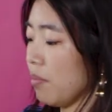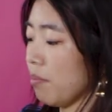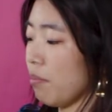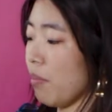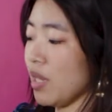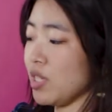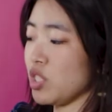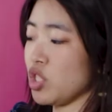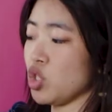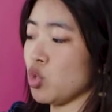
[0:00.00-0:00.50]

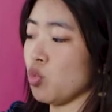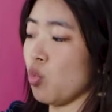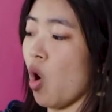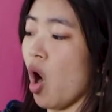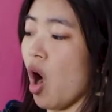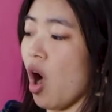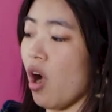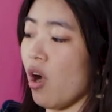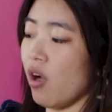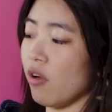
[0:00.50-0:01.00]
My
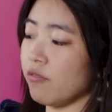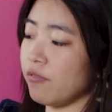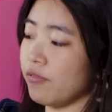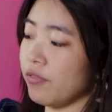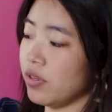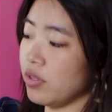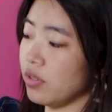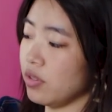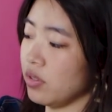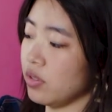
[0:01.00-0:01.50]
suave,
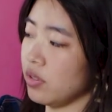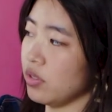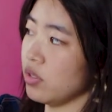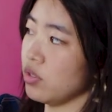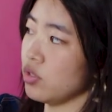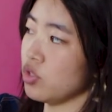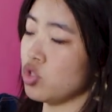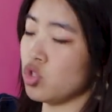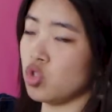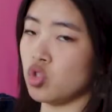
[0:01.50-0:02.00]

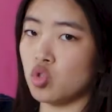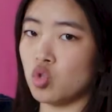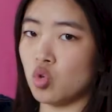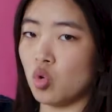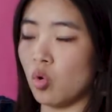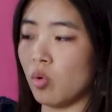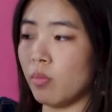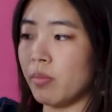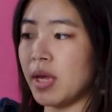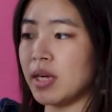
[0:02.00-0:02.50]

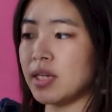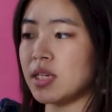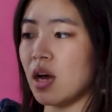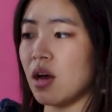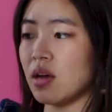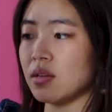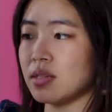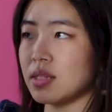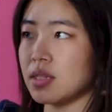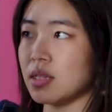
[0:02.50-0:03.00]
storming
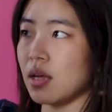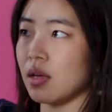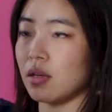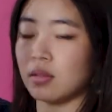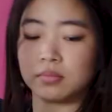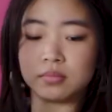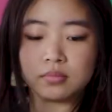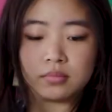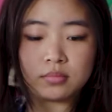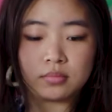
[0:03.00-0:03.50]
dancer,
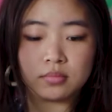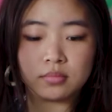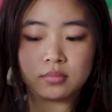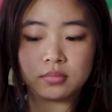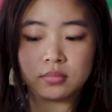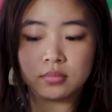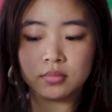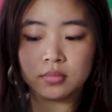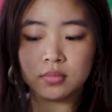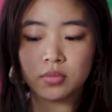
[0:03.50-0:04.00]

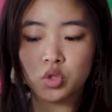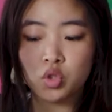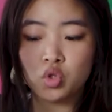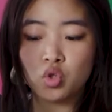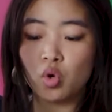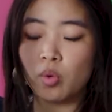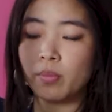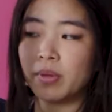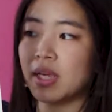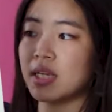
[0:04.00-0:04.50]

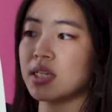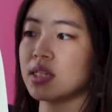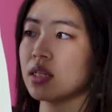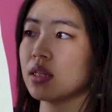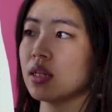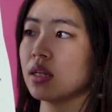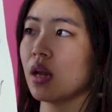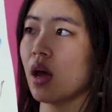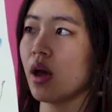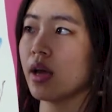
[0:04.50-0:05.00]
storming into
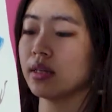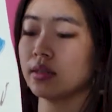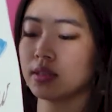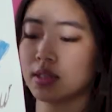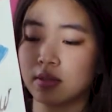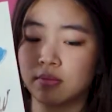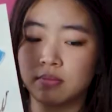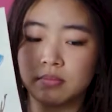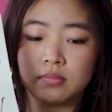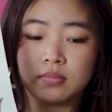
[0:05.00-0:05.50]
the
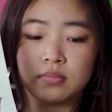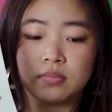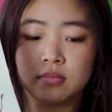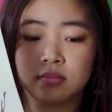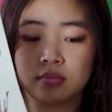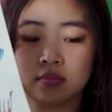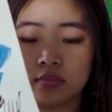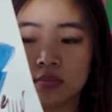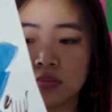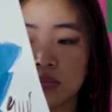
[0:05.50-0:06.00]
night.
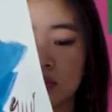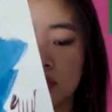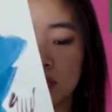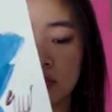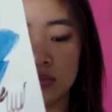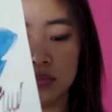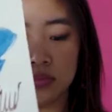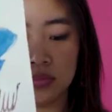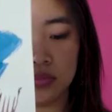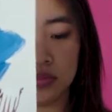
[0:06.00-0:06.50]

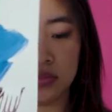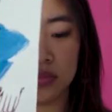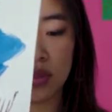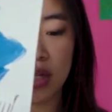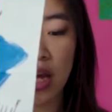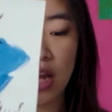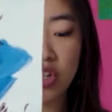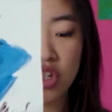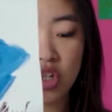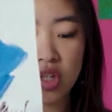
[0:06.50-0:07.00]

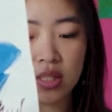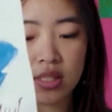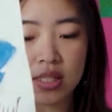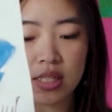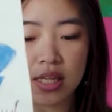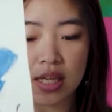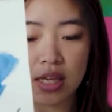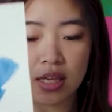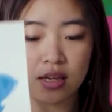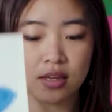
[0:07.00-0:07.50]
As you can
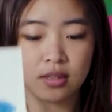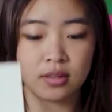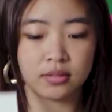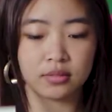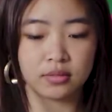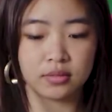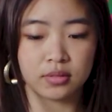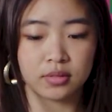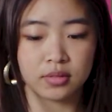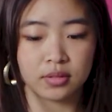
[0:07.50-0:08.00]
see,
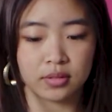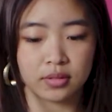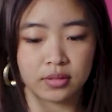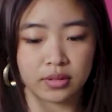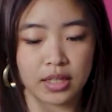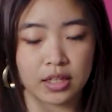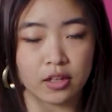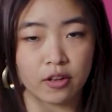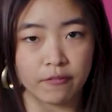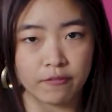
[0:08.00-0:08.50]

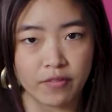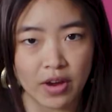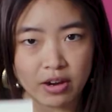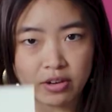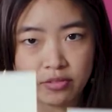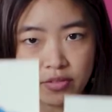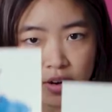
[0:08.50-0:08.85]
they look very,